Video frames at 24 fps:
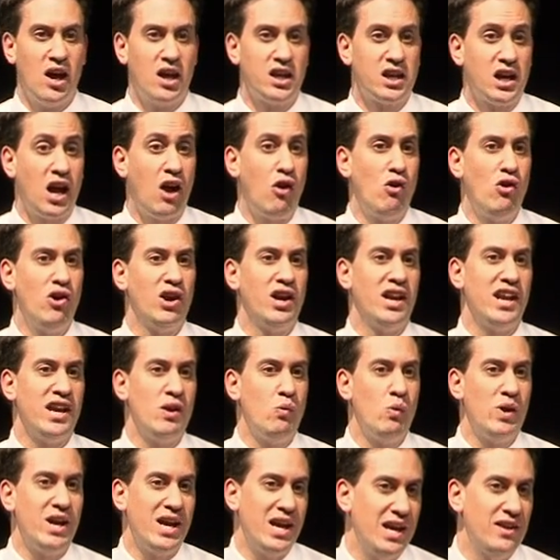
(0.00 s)
Currently,
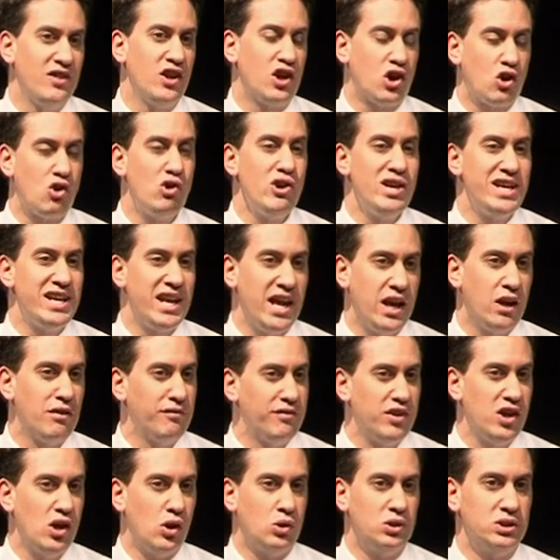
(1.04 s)
we hear the creaking of
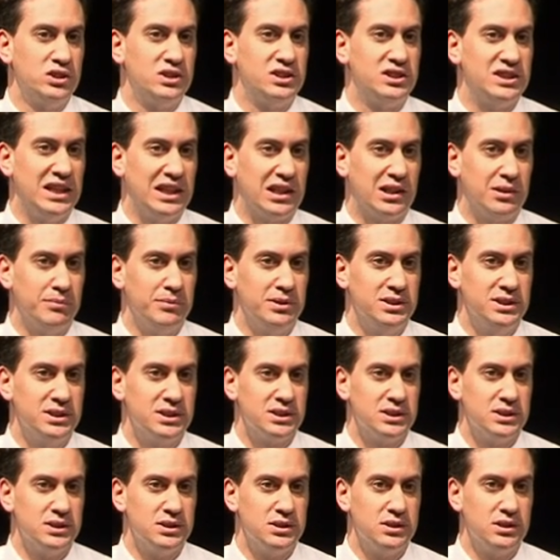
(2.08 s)
the old settlement
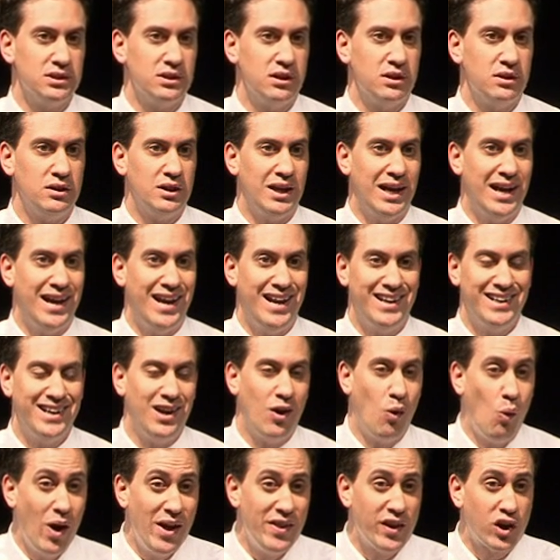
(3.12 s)
and in
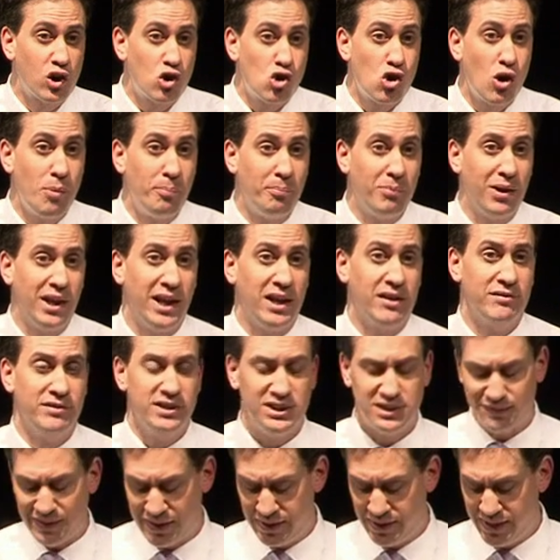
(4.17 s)
a way the crumbling of
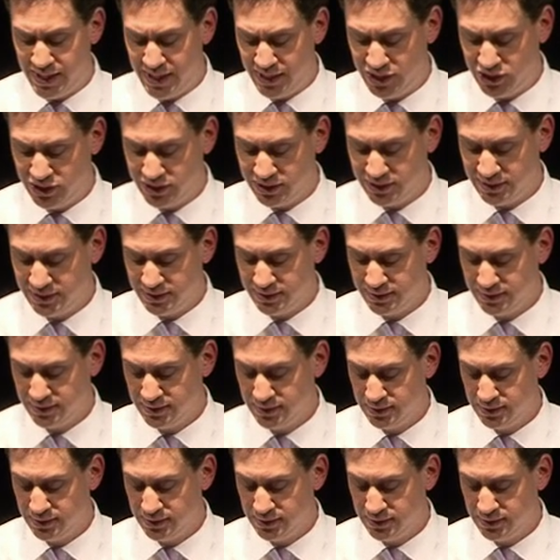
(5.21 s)
its foundations.